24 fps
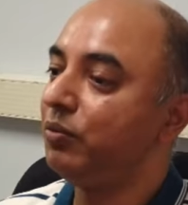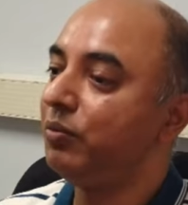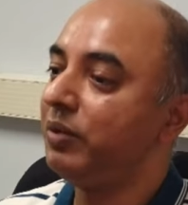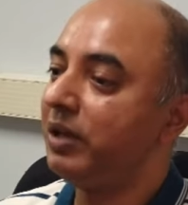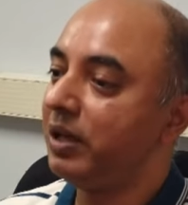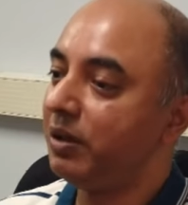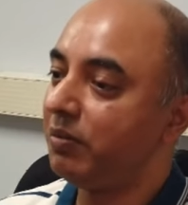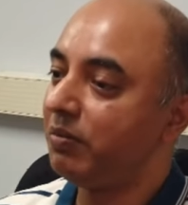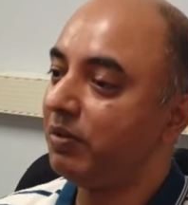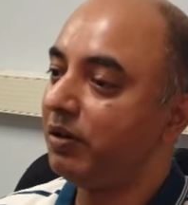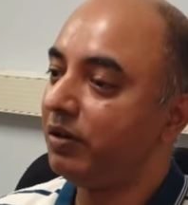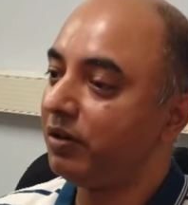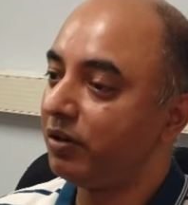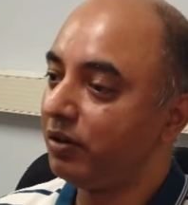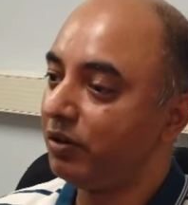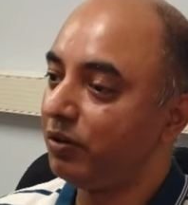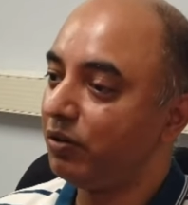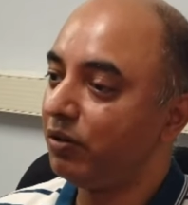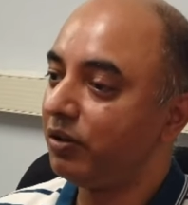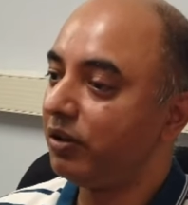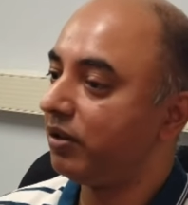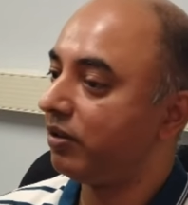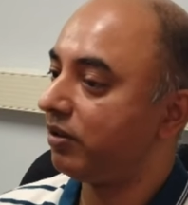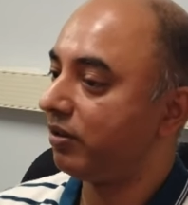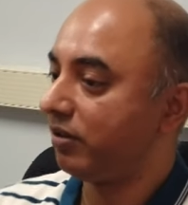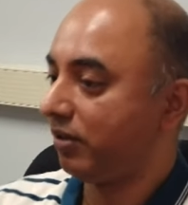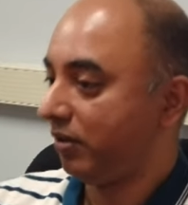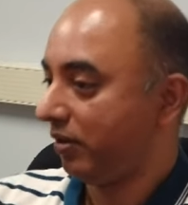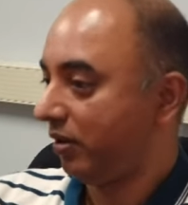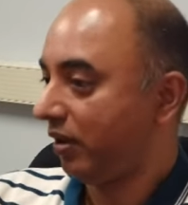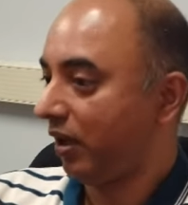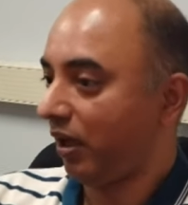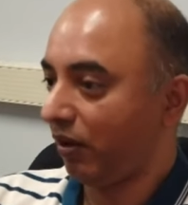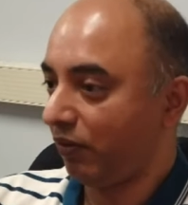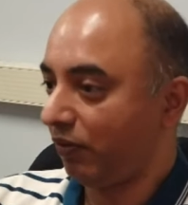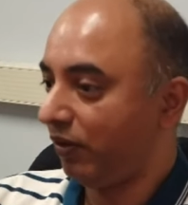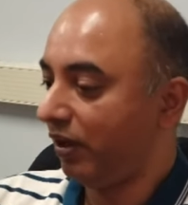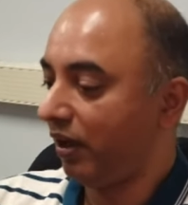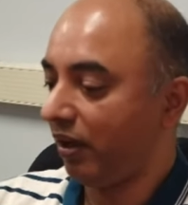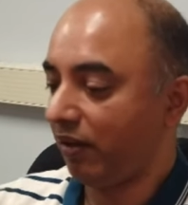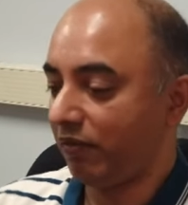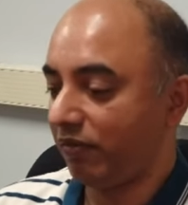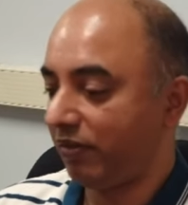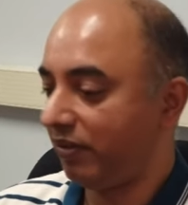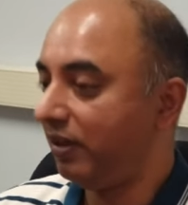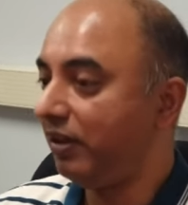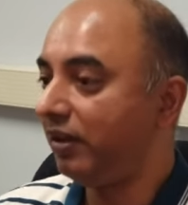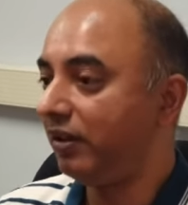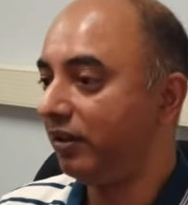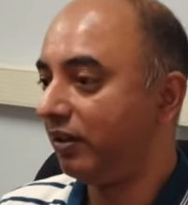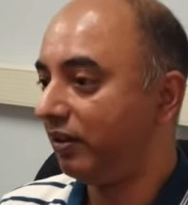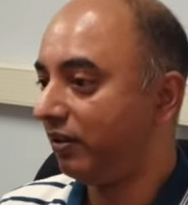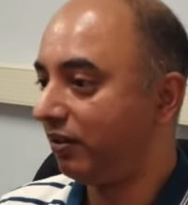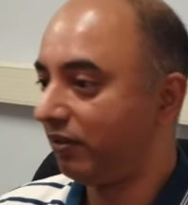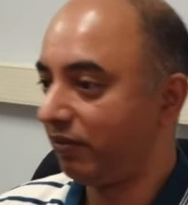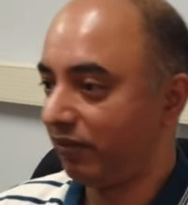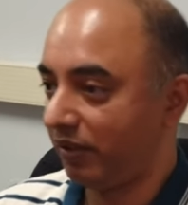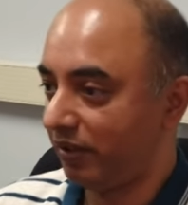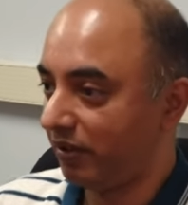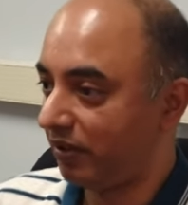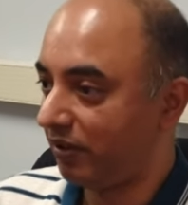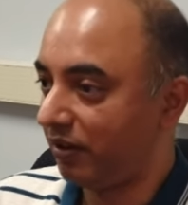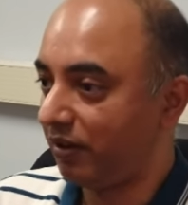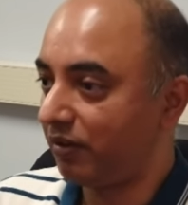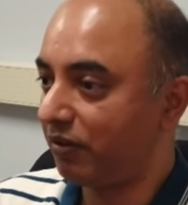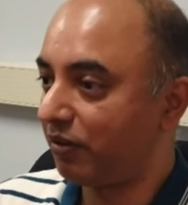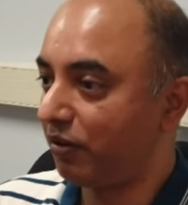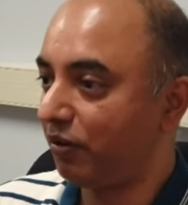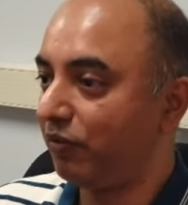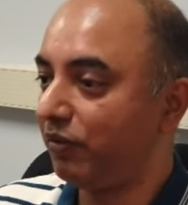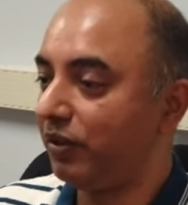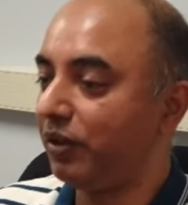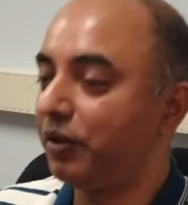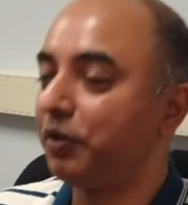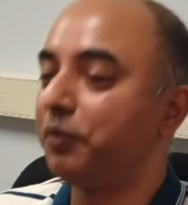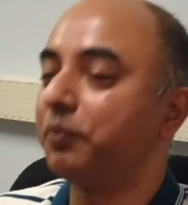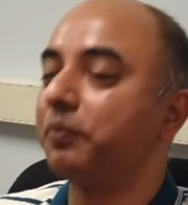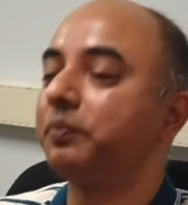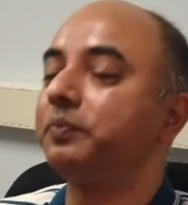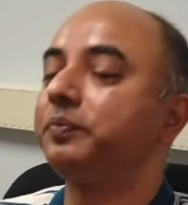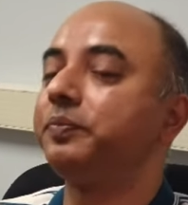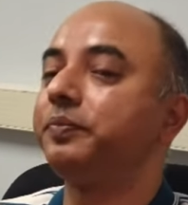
to be able to do this, and we have seen this with SARS-CoV-2.